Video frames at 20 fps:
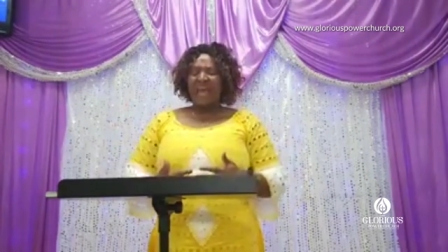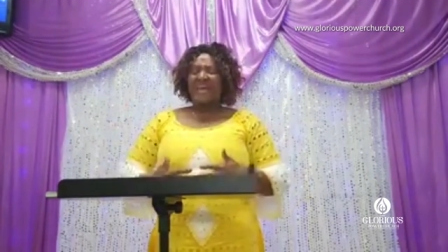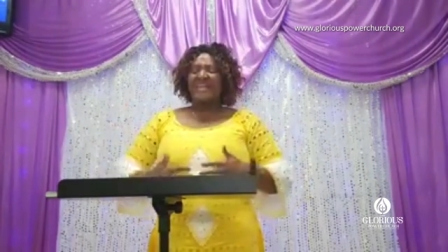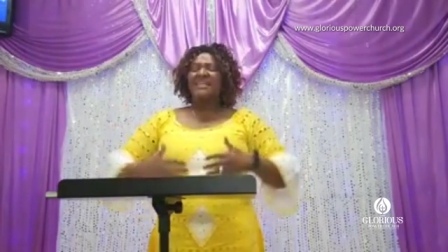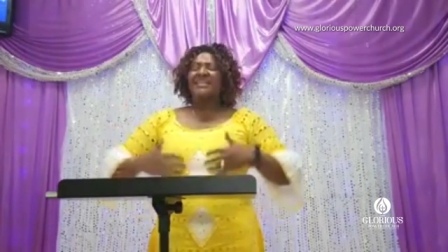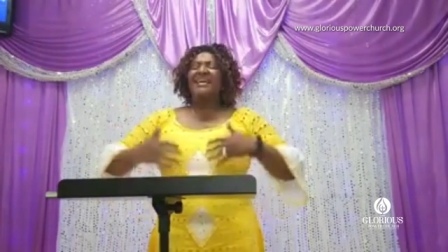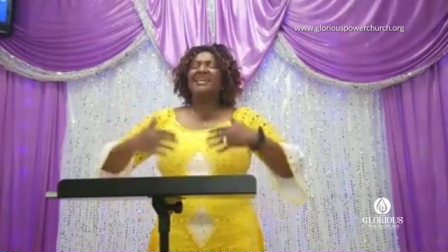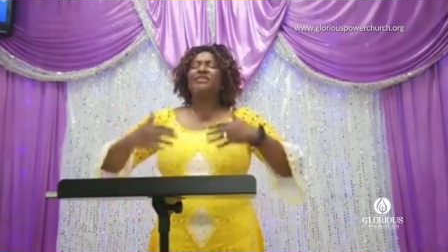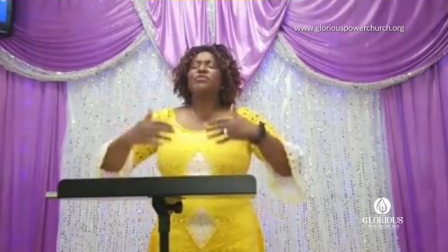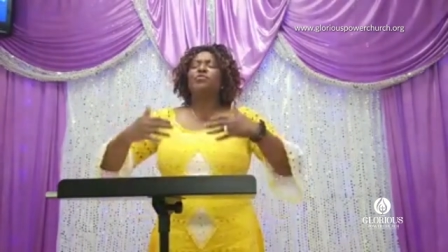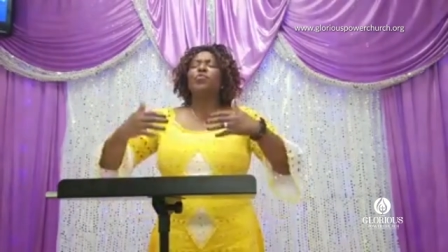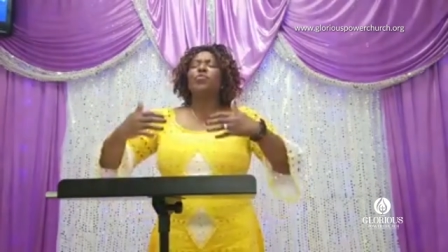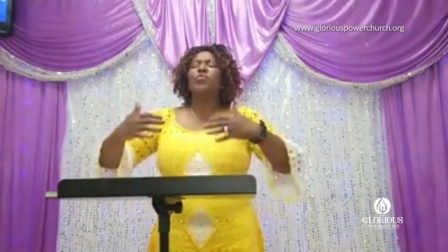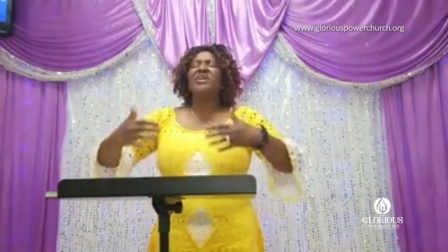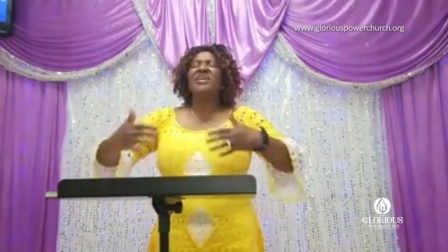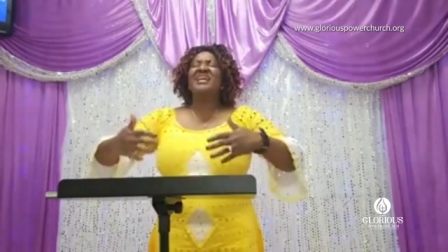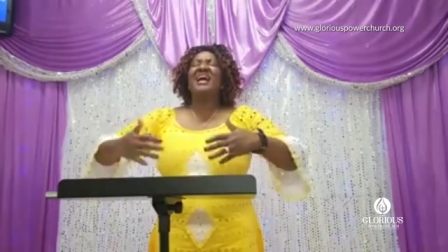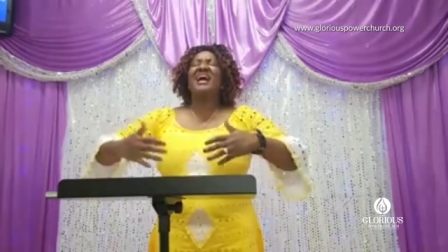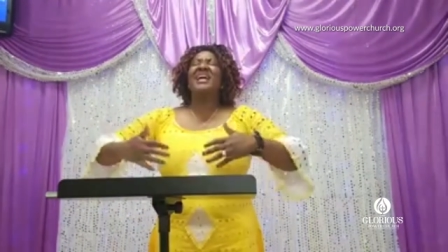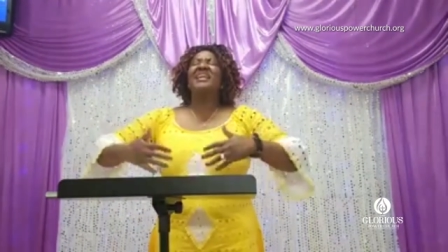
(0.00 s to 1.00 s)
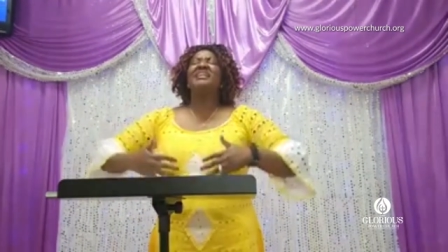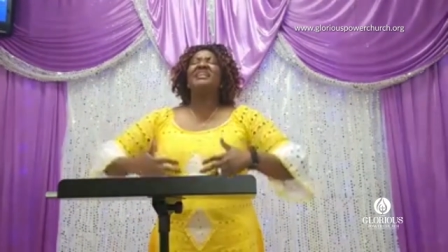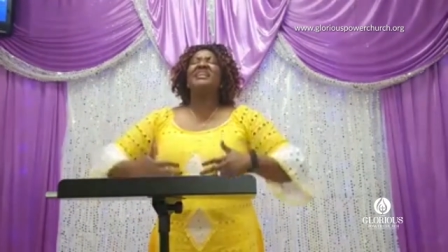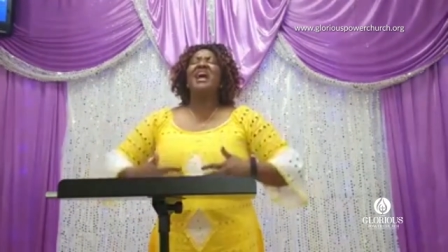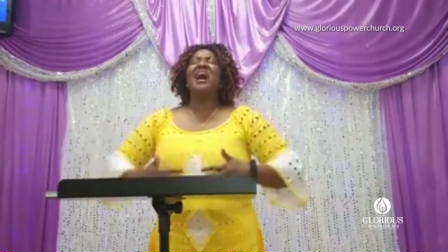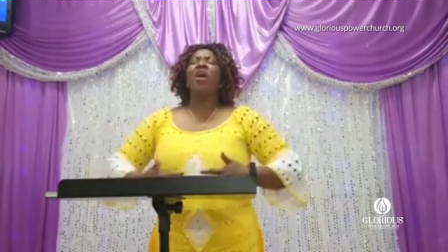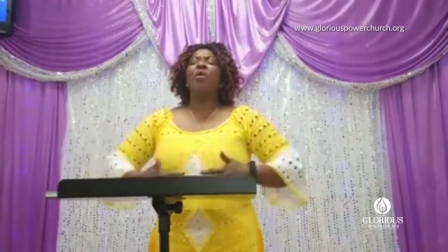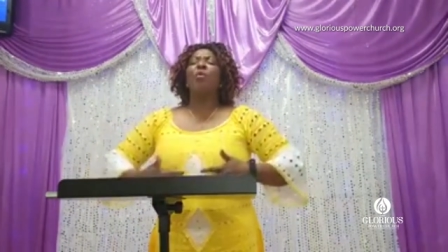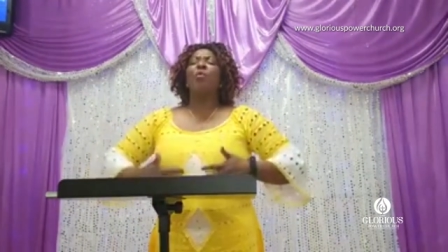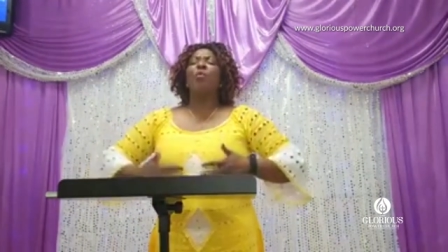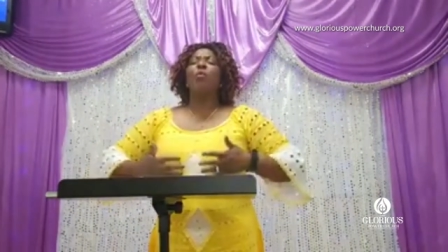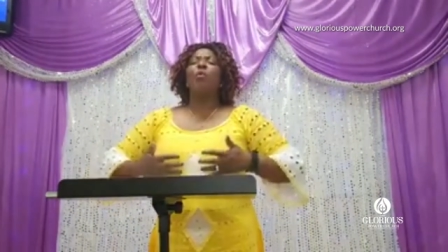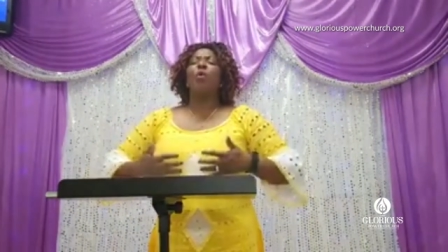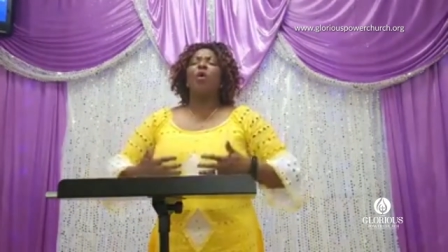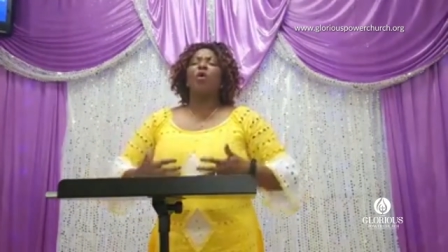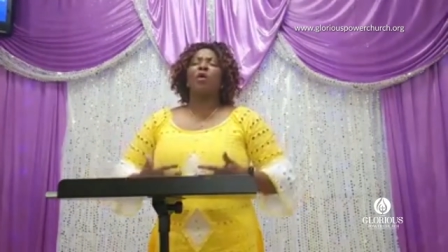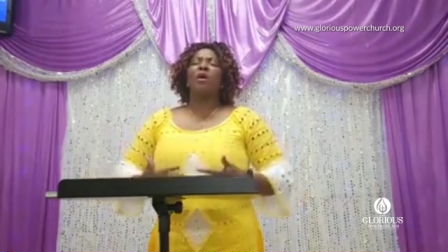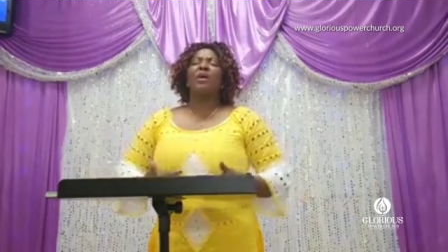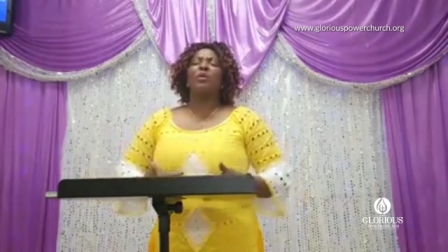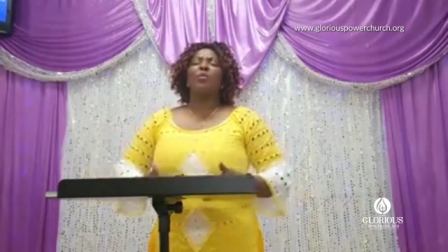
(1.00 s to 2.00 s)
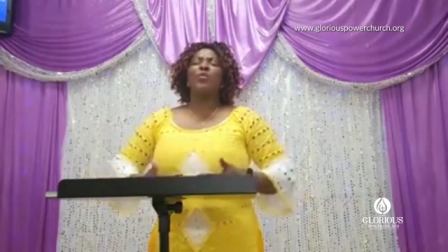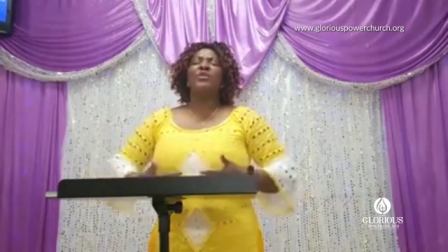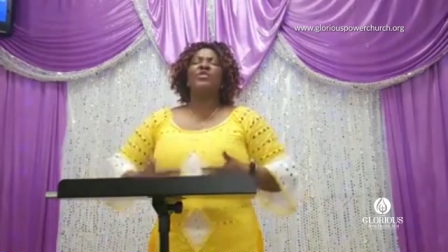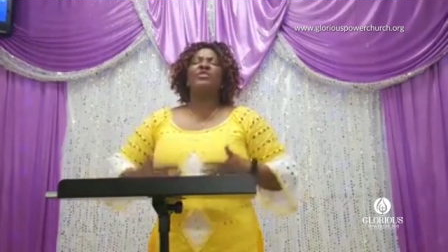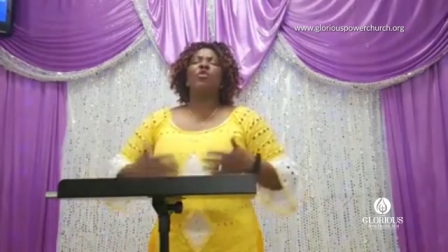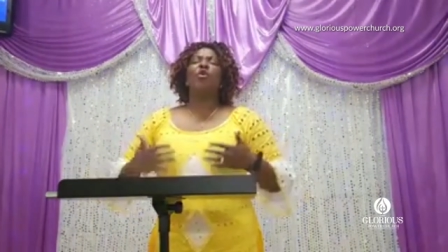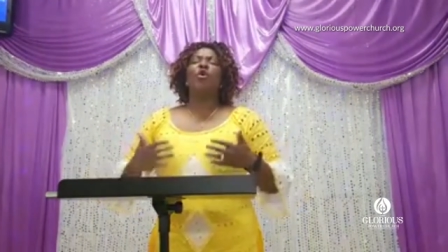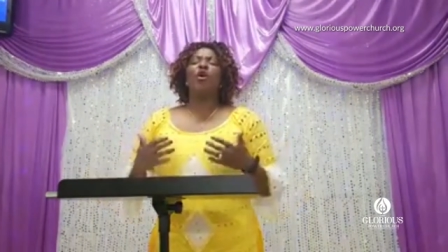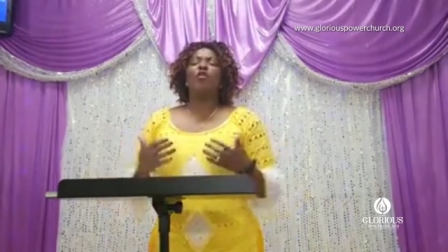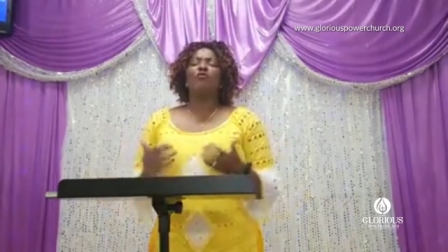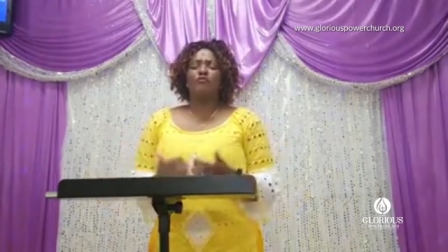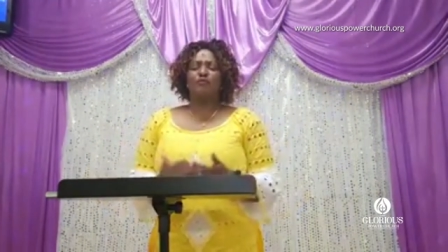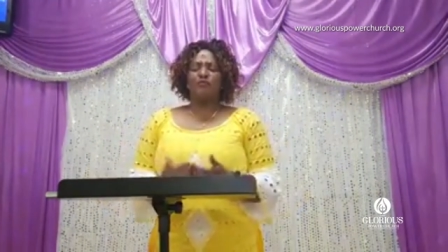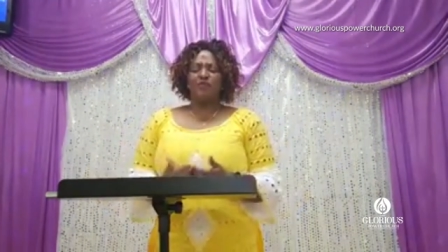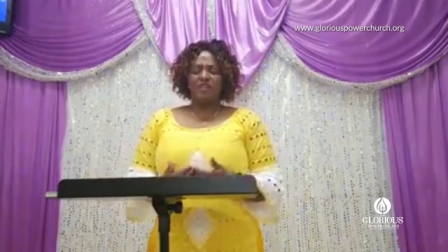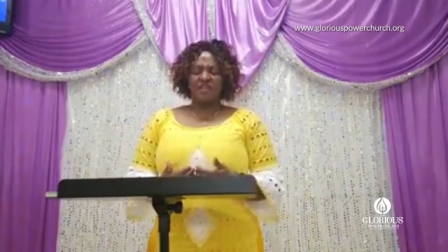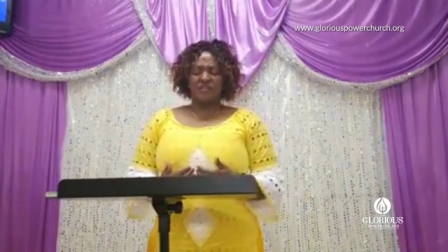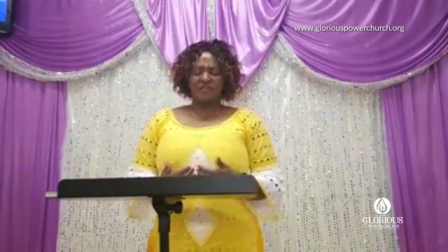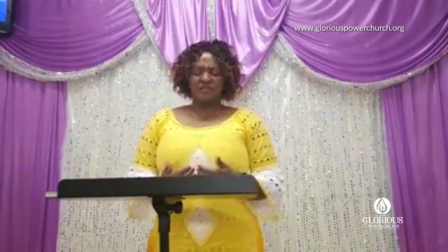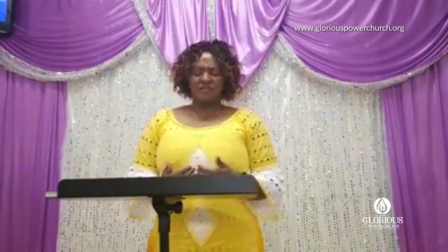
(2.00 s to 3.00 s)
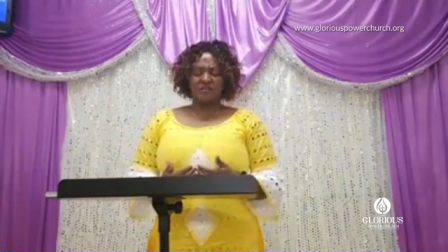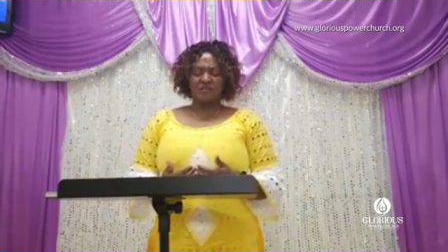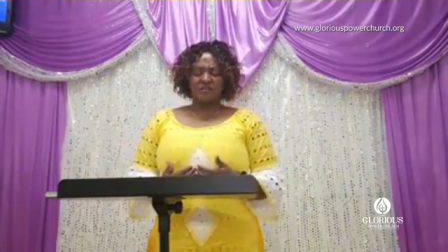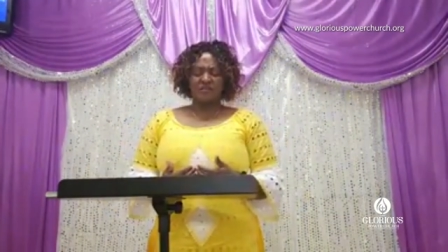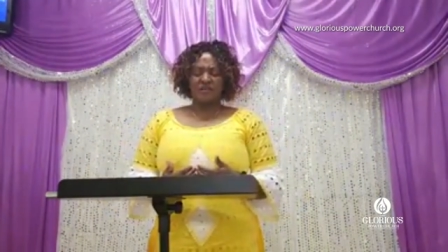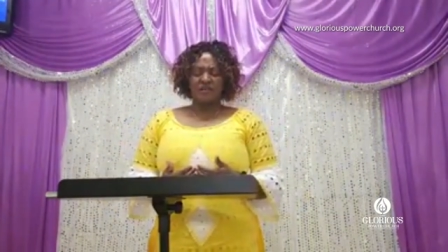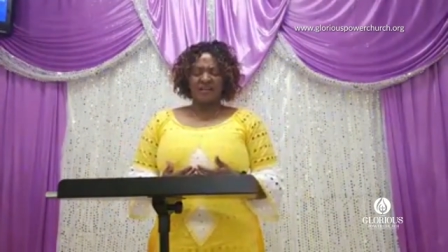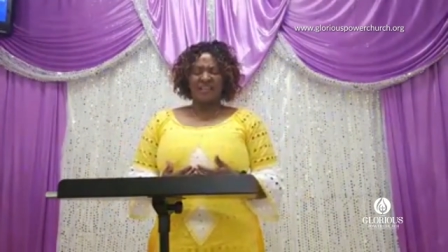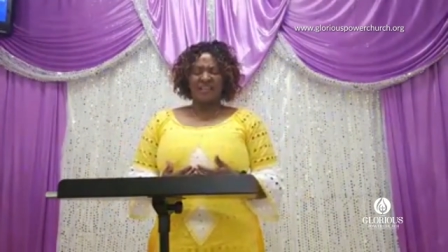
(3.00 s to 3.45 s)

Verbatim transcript: and that we can now walk with confidence